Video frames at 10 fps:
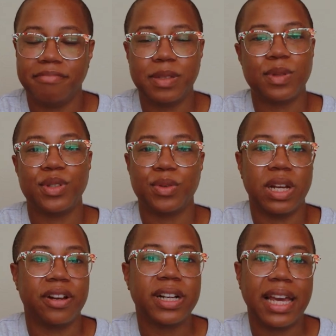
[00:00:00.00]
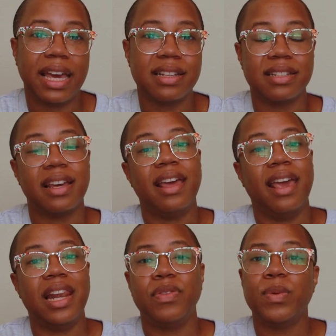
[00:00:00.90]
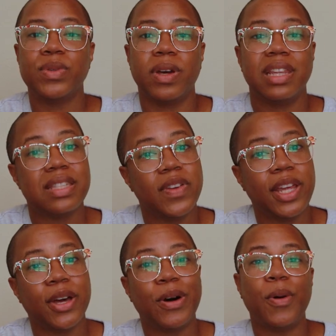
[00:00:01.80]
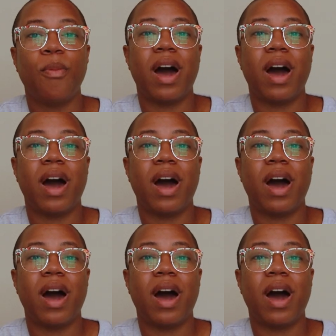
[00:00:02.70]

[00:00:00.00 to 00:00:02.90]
This was a joy to create. And if you enjoyed this video,